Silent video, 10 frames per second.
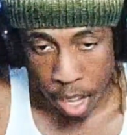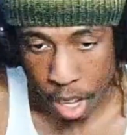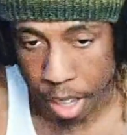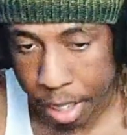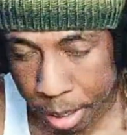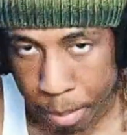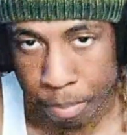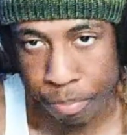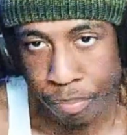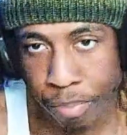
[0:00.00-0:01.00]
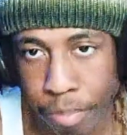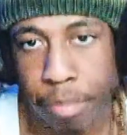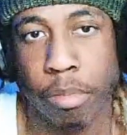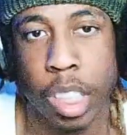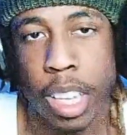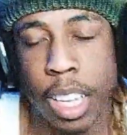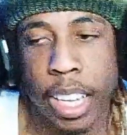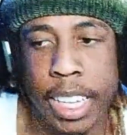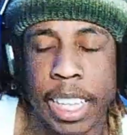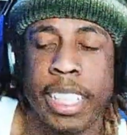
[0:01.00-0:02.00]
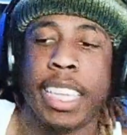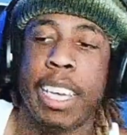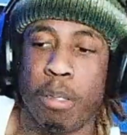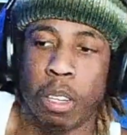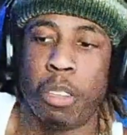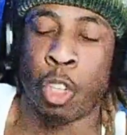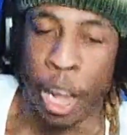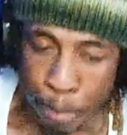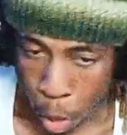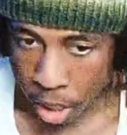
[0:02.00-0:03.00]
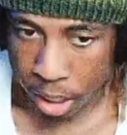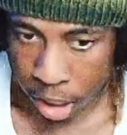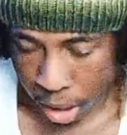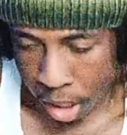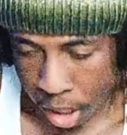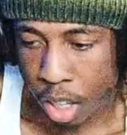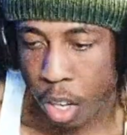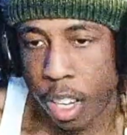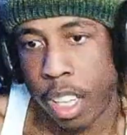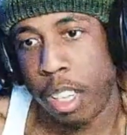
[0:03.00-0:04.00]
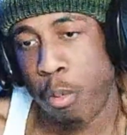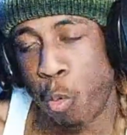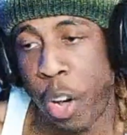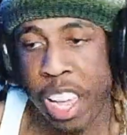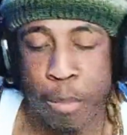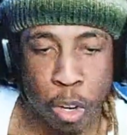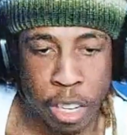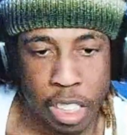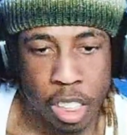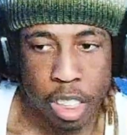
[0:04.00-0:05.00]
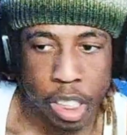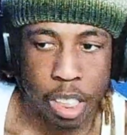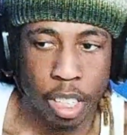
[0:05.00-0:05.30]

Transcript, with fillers: Um, he did say he was gonna drop more this year, way more this year.